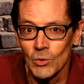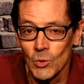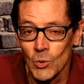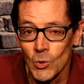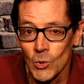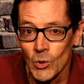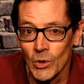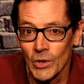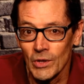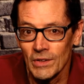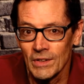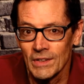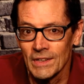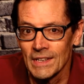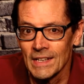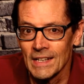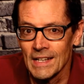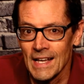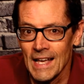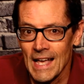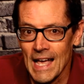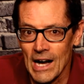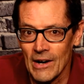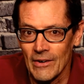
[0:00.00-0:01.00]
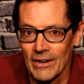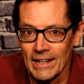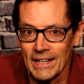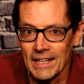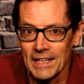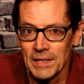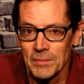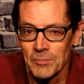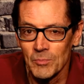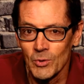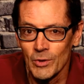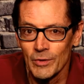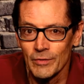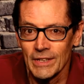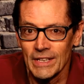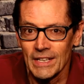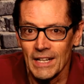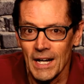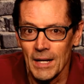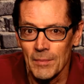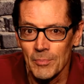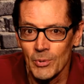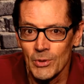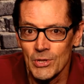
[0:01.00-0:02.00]
or how I could improve it.
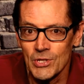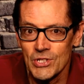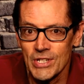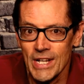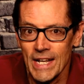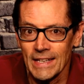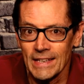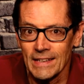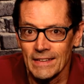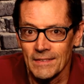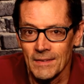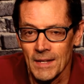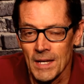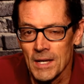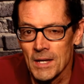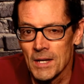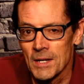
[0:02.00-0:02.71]
I appreciate it.